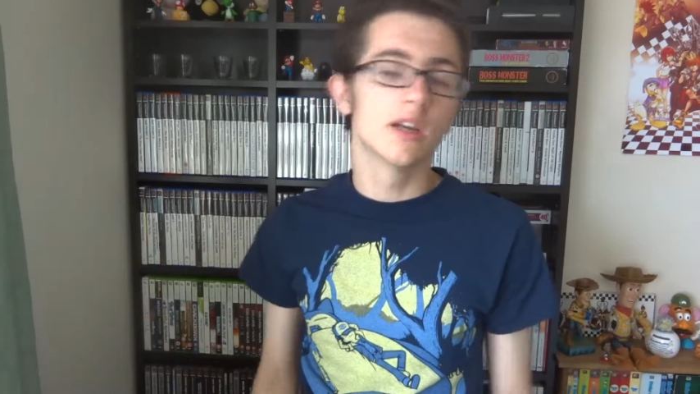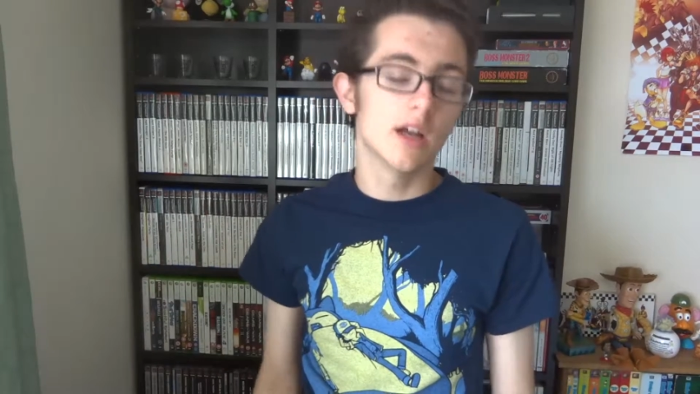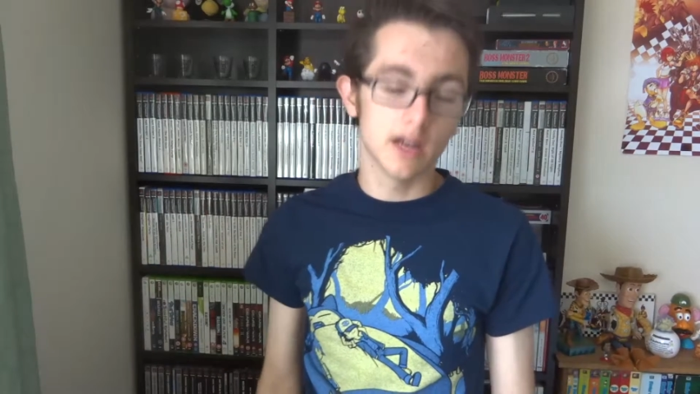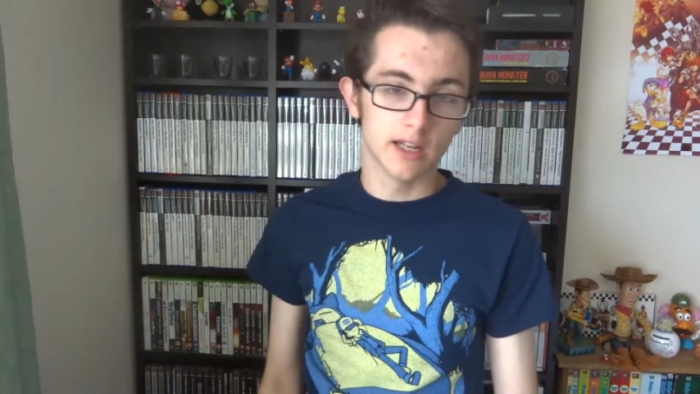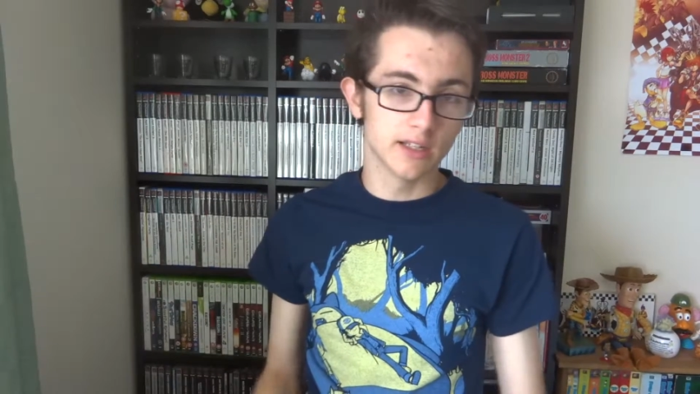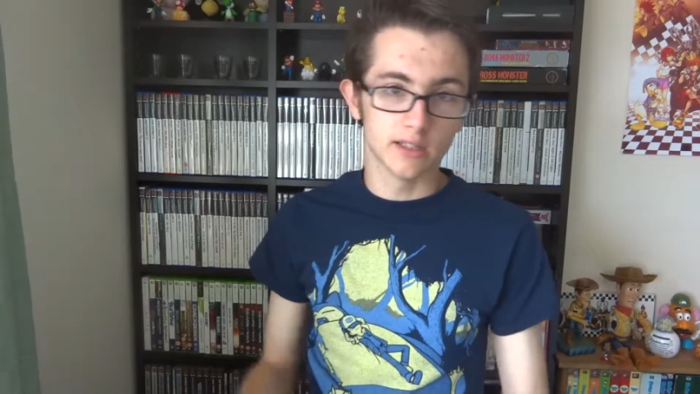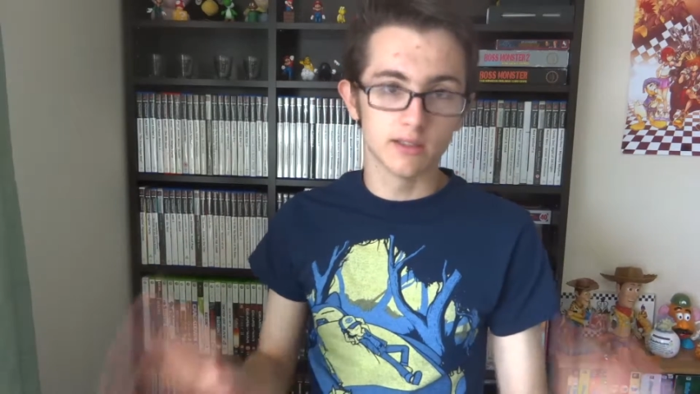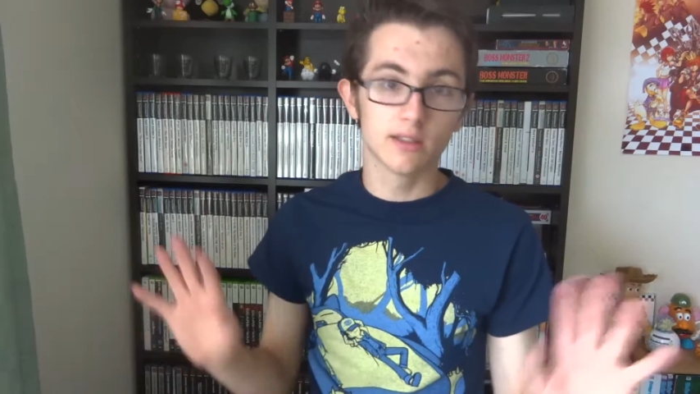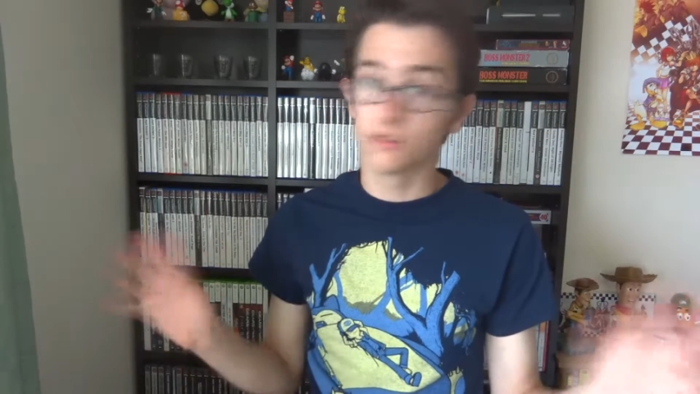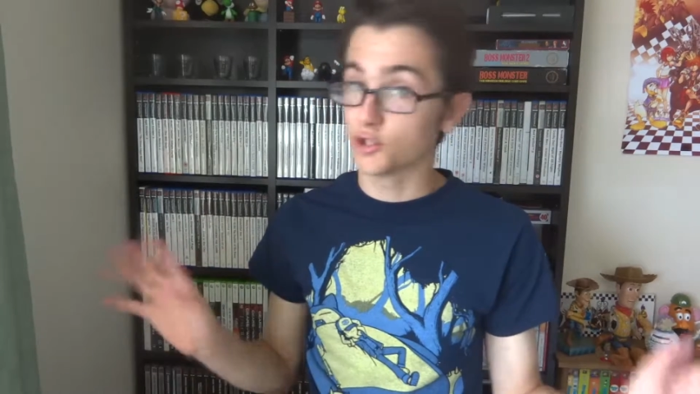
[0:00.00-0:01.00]
and
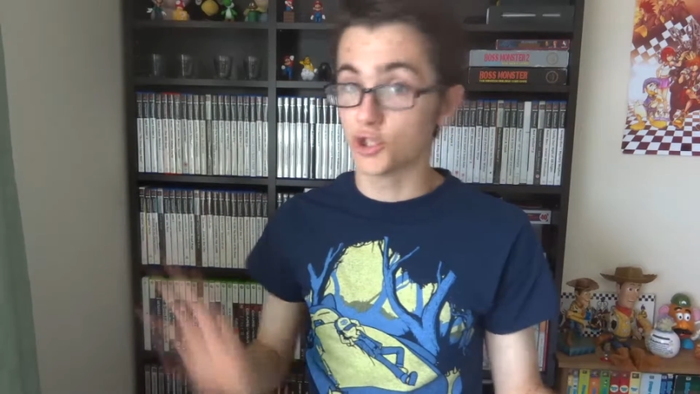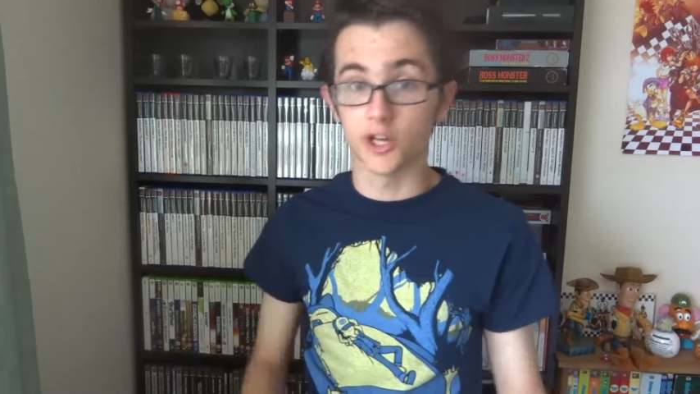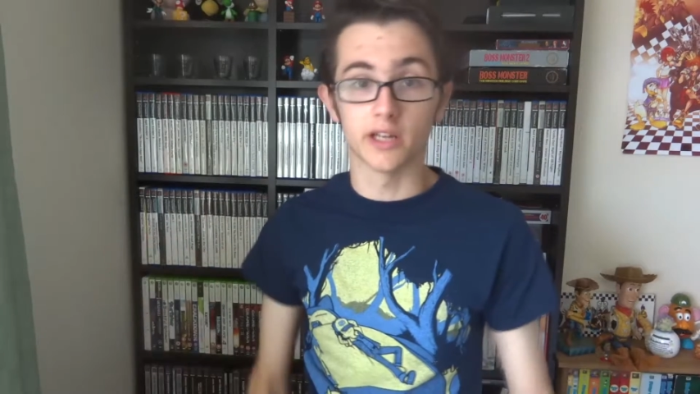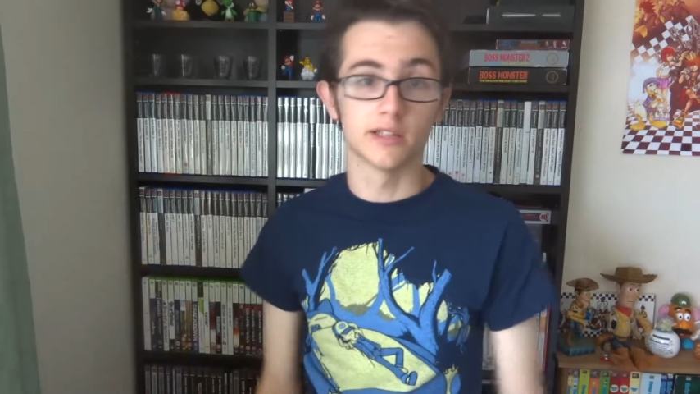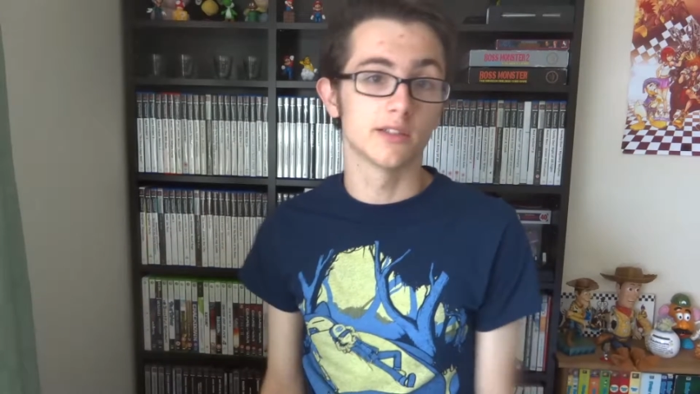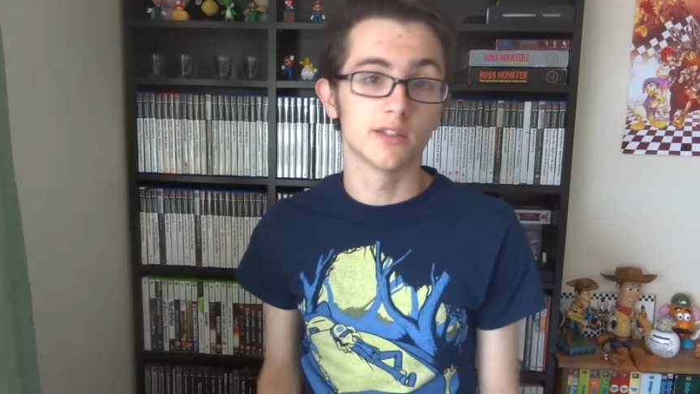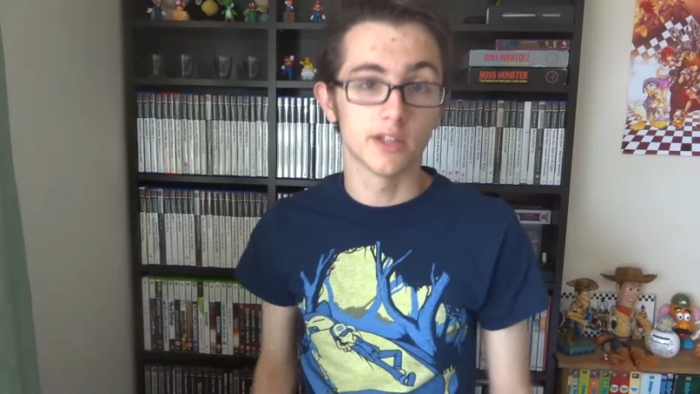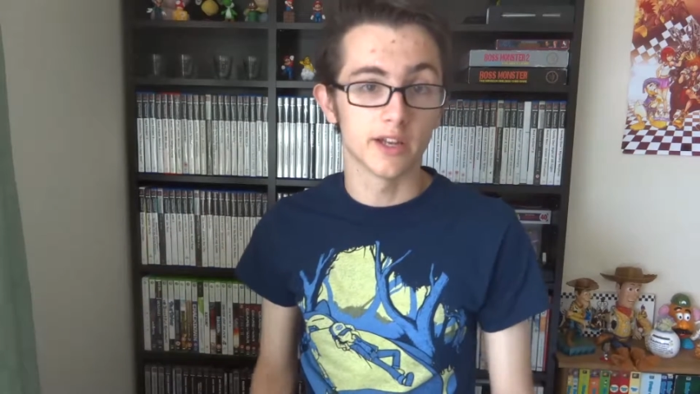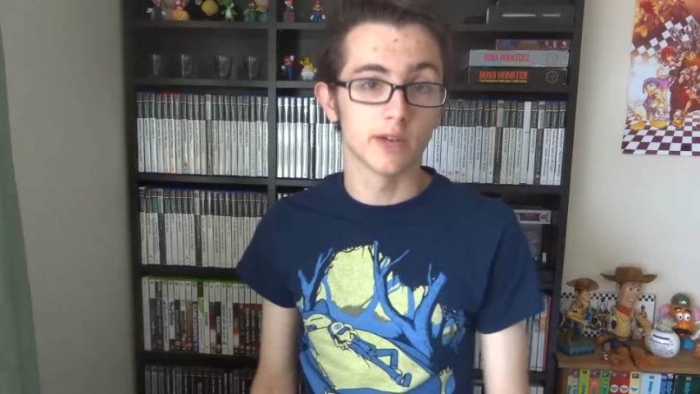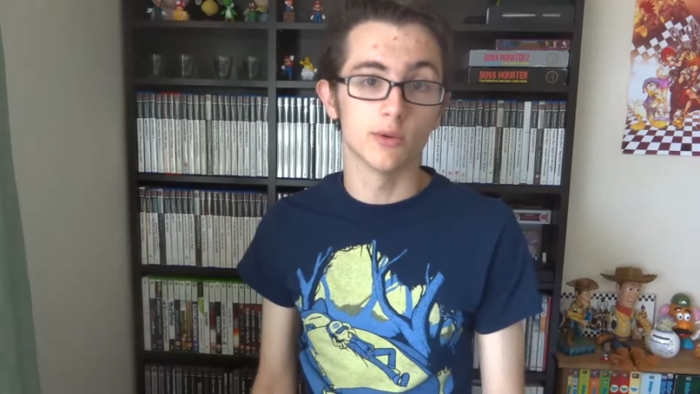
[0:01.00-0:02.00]
shit, you know,